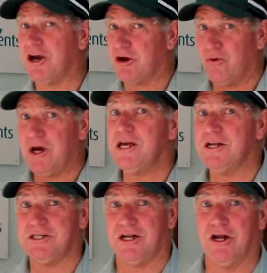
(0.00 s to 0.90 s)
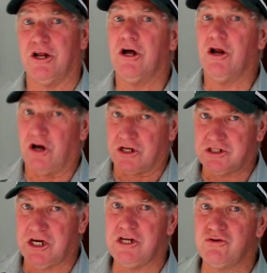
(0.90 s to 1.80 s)
ingredients in it like
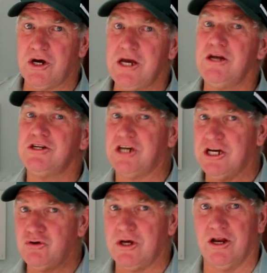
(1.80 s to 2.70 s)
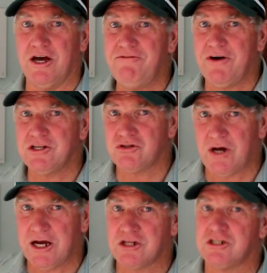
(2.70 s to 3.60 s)
tea tree, tea tree leaf
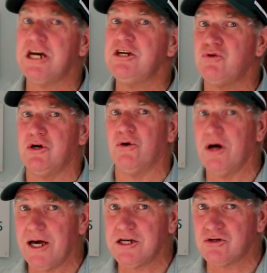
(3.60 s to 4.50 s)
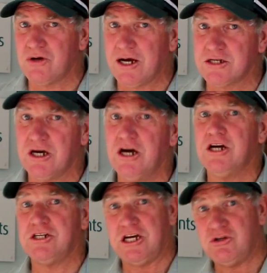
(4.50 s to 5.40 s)
extract, tea tree oil extracts,
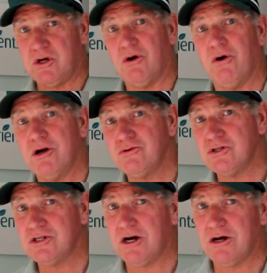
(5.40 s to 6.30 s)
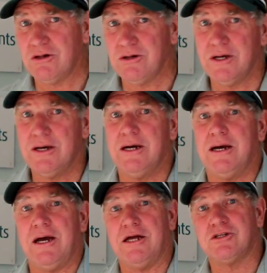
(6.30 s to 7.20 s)
tea tree hydrosol,
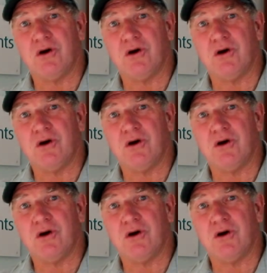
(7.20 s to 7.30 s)
it's